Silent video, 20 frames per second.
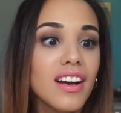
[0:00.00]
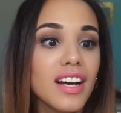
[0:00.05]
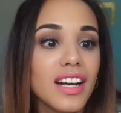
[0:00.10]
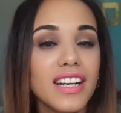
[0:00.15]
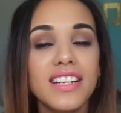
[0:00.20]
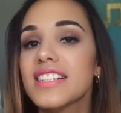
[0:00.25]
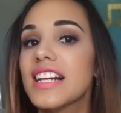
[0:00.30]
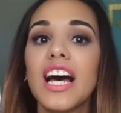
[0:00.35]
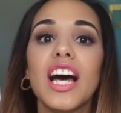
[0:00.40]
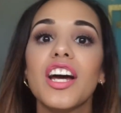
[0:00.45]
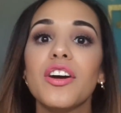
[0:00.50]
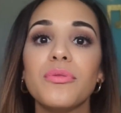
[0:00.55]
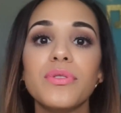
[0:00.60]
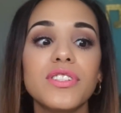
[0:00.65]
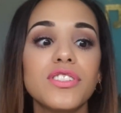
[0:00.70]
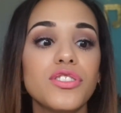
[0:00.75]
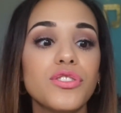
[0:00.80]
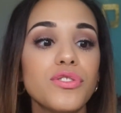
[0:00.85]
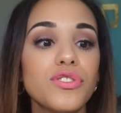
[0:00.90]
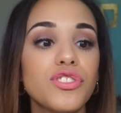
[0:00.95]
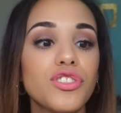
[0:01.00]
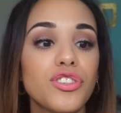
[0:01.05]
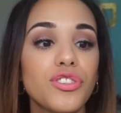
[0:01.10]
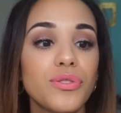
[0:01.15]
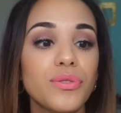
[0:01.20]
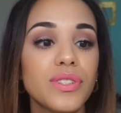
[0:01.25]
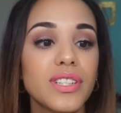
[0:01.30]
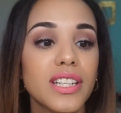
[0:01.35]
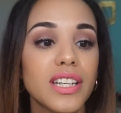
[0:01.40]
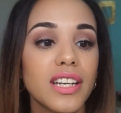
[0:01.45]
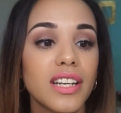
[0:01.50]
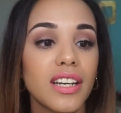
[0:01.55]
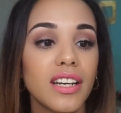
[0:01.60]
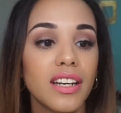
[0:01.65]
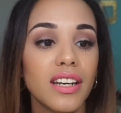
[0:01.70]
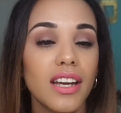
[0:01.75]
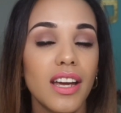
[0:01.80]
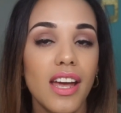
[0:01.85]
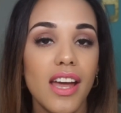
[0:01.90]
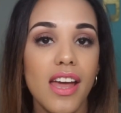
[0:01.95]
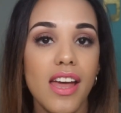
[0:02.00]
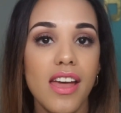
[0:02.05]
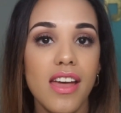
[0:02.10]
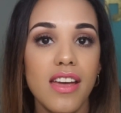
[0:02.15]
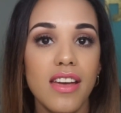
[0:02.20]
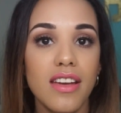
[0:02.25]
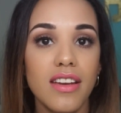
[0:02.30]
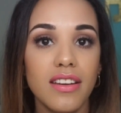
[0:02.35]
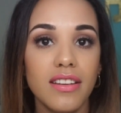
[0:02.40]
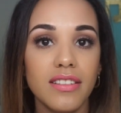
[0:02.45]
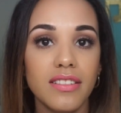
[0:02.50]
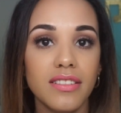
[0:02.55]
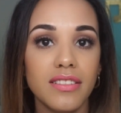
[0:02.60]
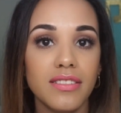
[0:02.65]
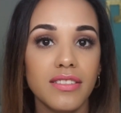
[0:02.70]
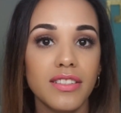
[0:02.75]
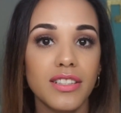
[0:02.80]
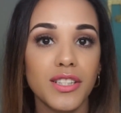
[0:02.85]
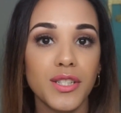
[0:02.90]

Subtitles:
Because I was used to using a